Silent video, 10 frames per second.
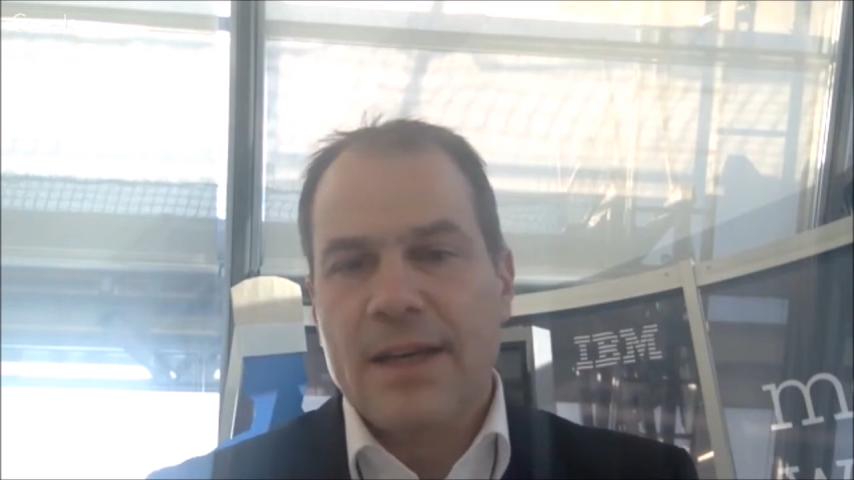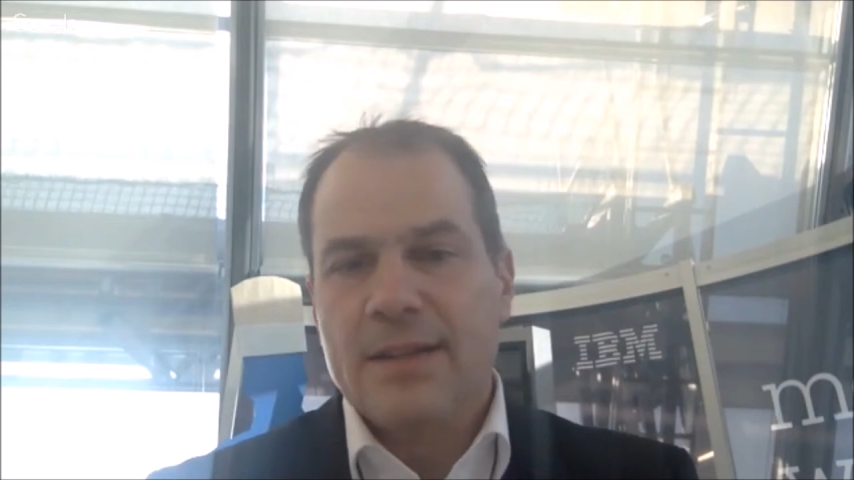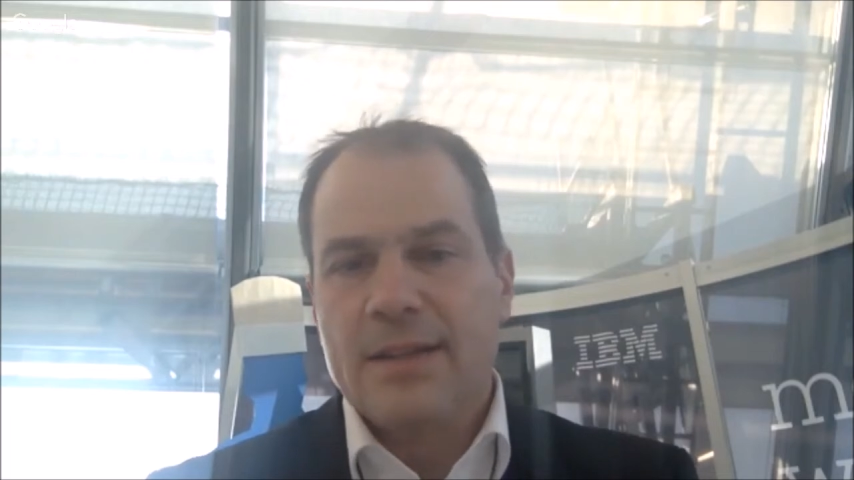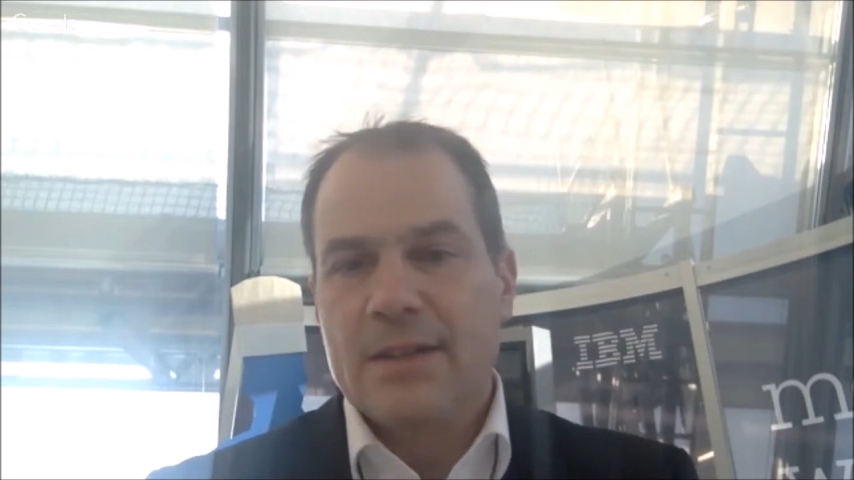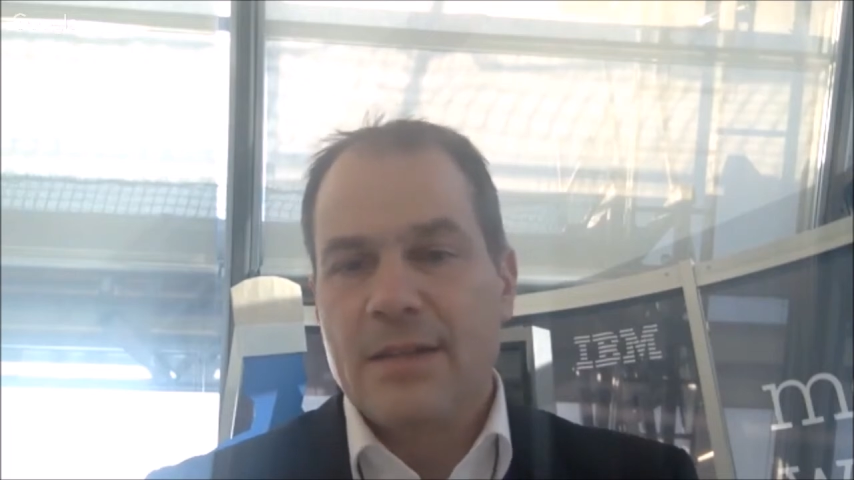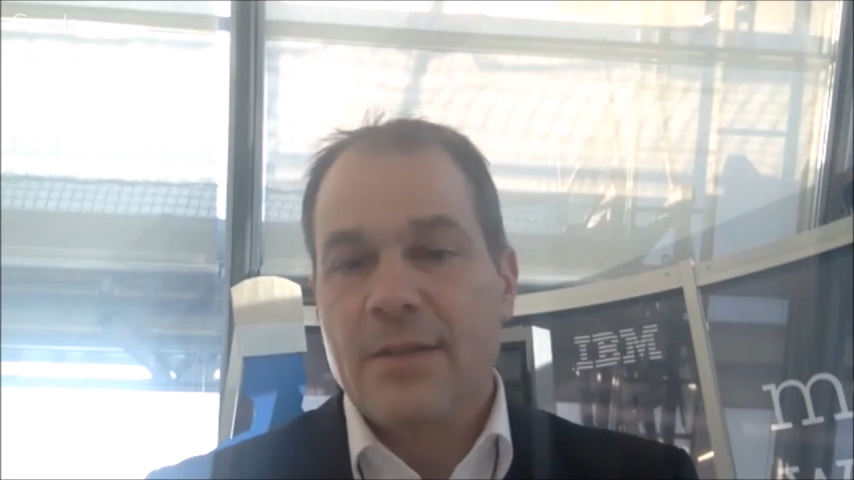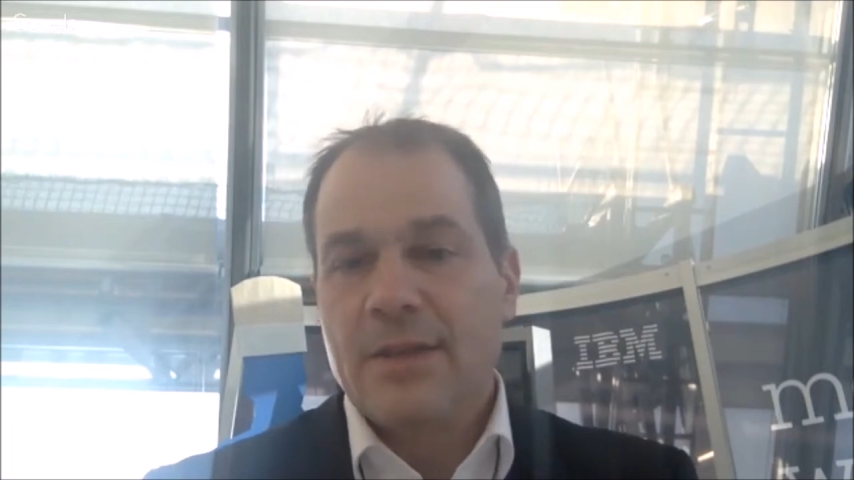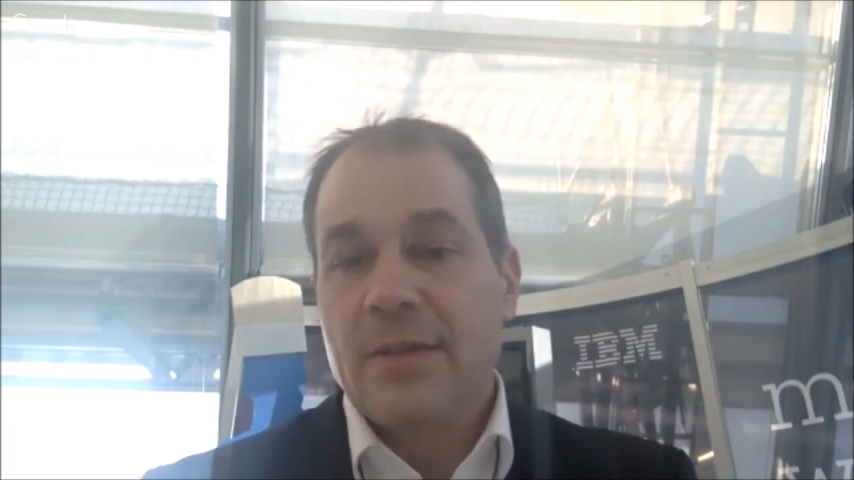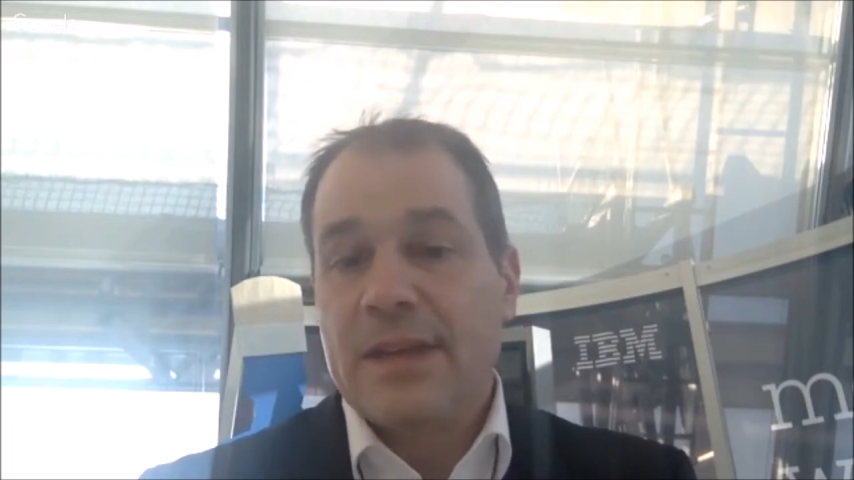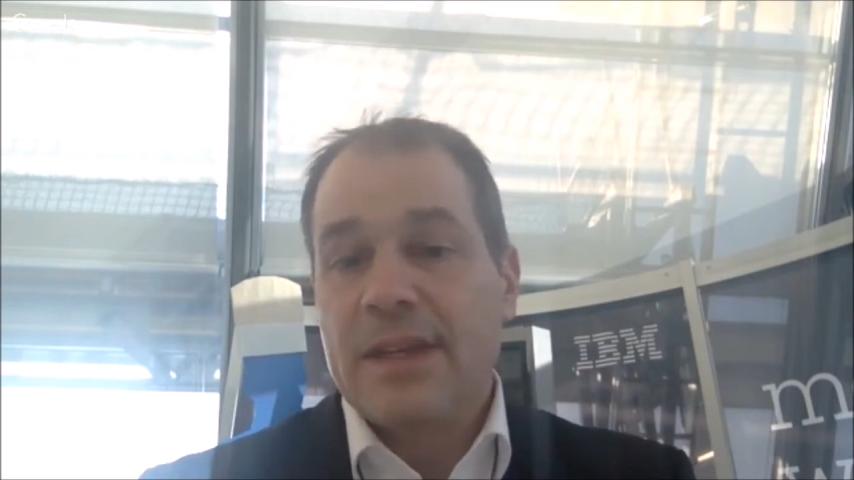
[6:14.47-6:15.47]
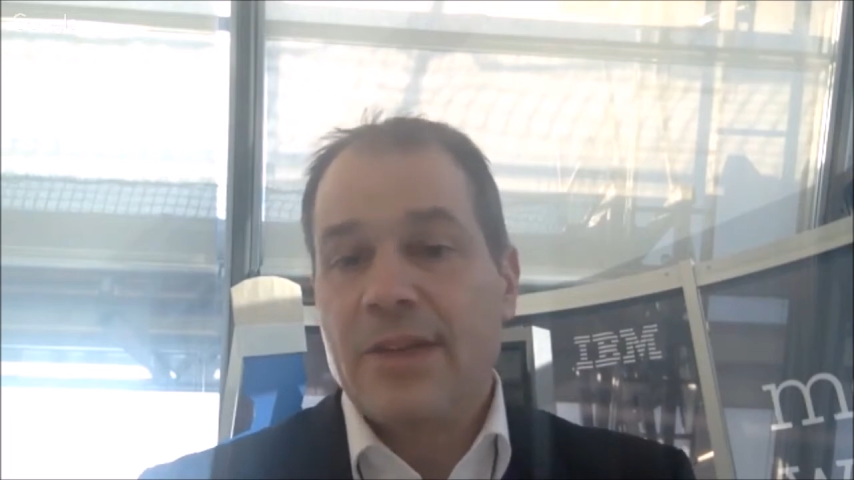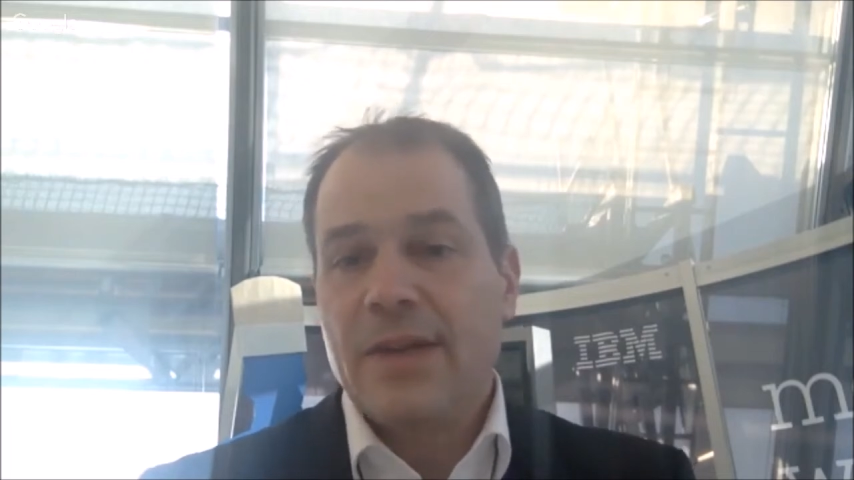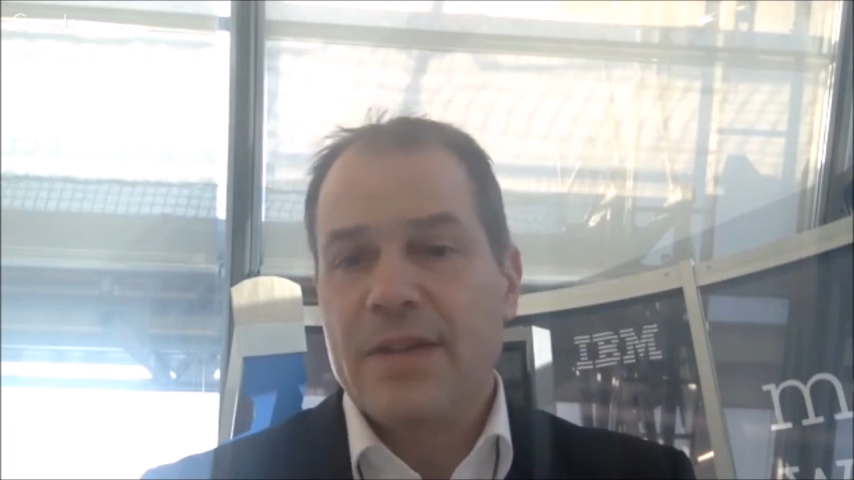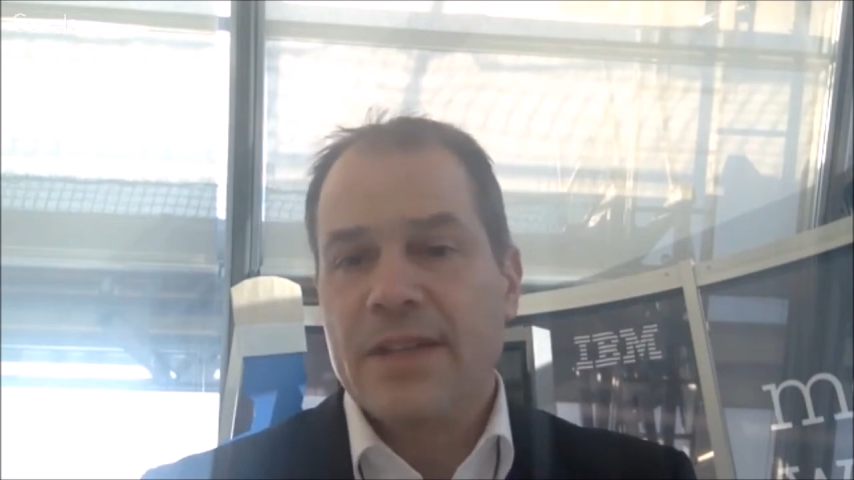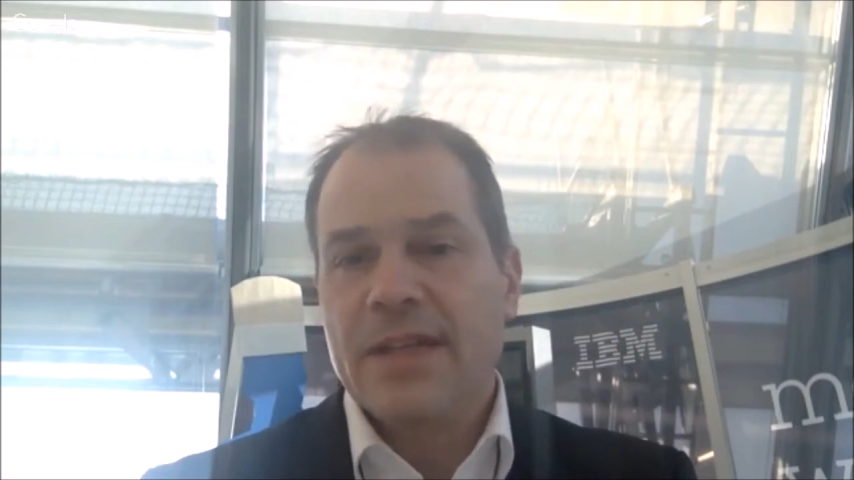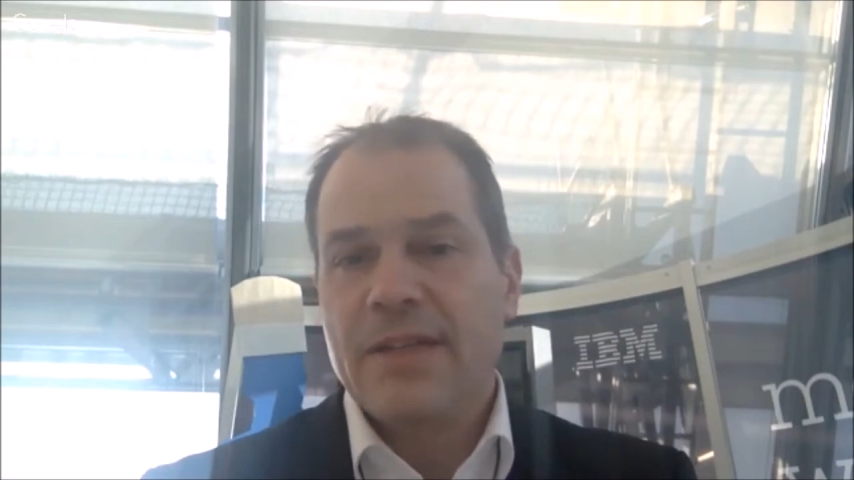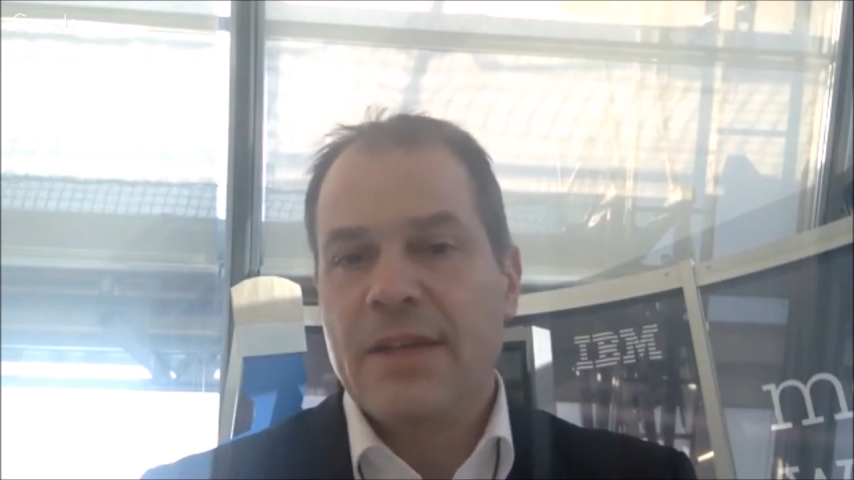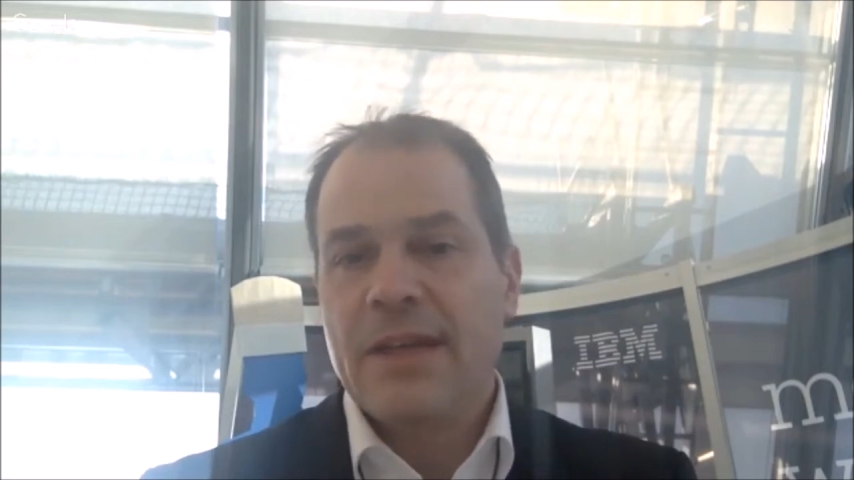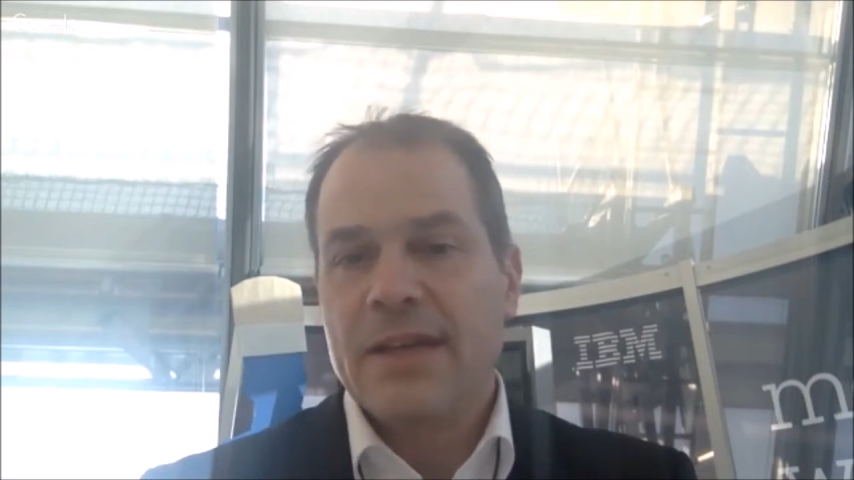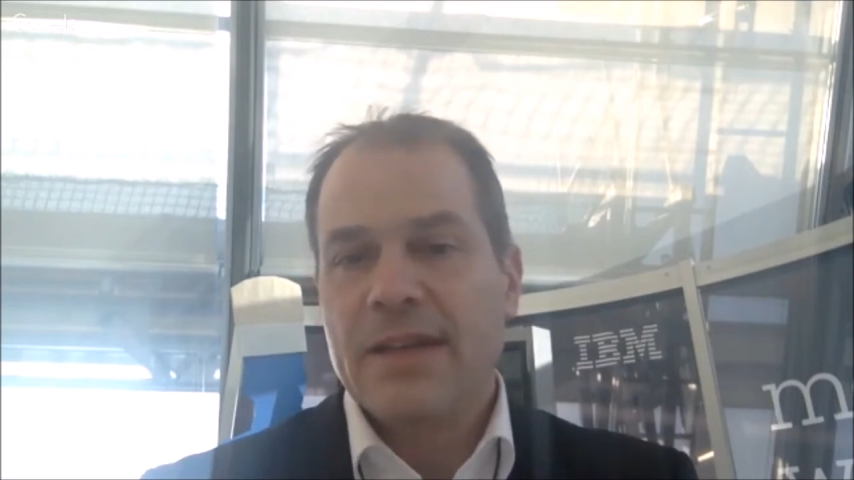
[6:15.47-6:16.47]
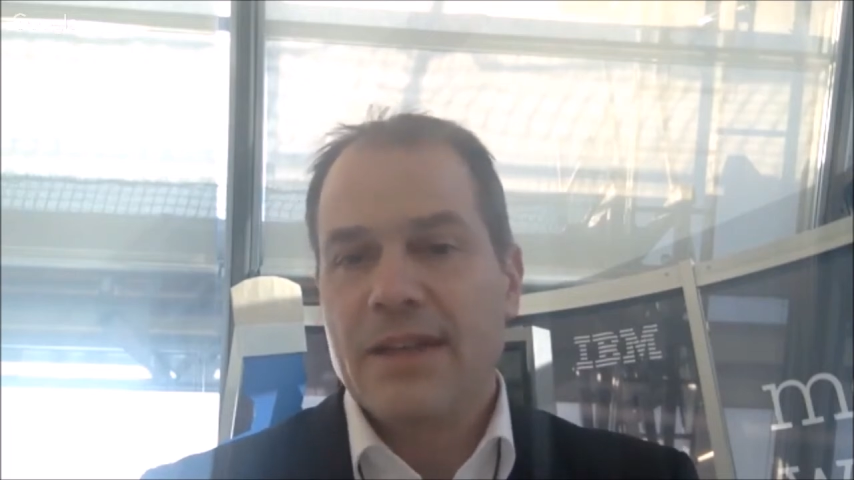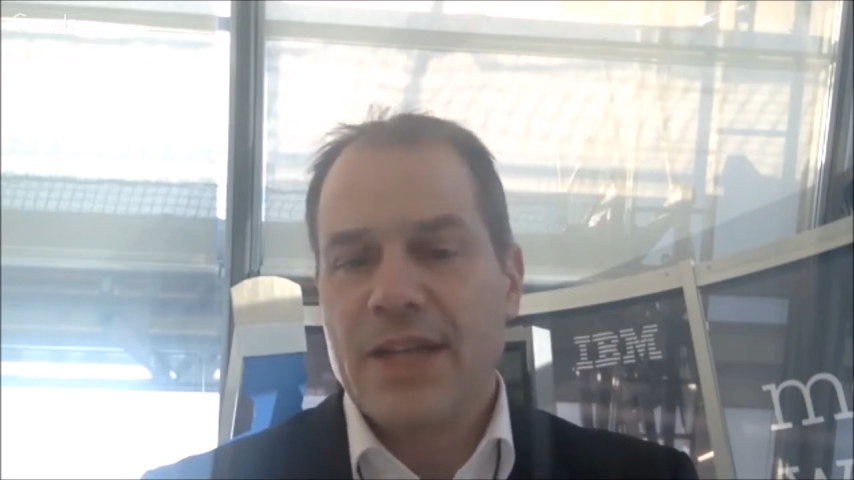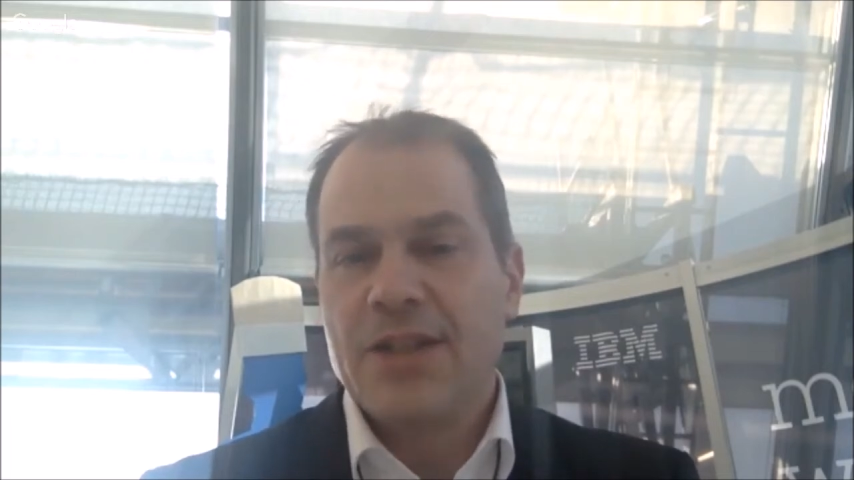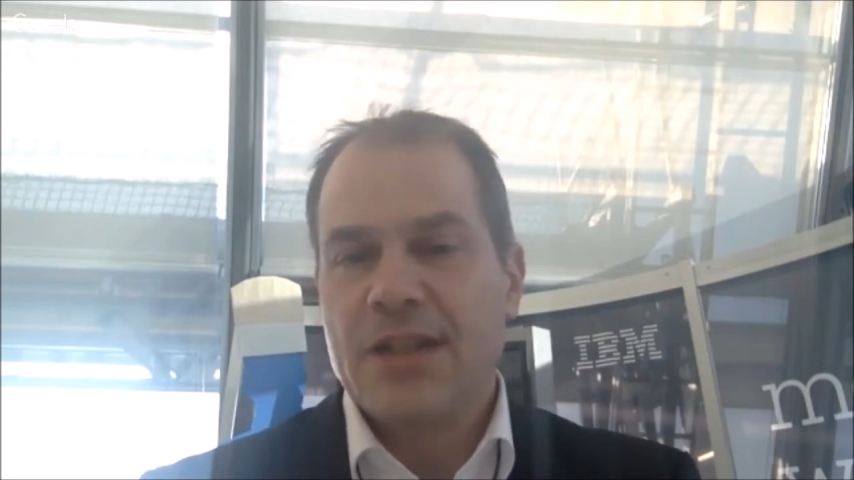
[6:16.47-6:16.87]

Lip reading: and some of them need to have significantly